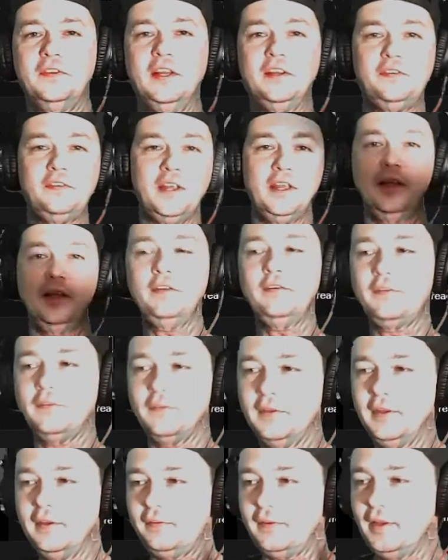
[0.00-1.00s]
this is
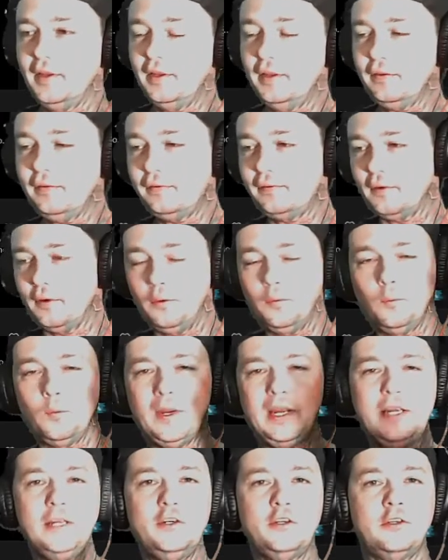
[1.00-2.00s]
this is a
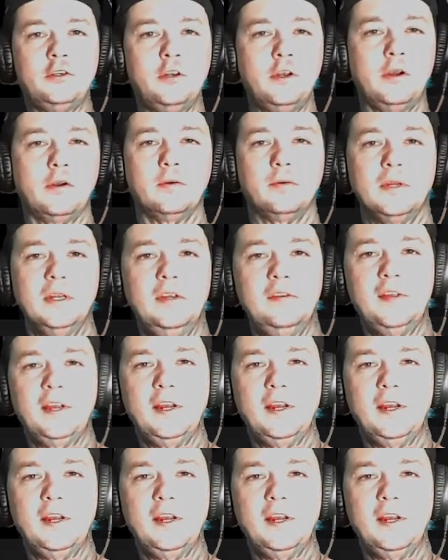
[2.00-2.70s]
weed show. Is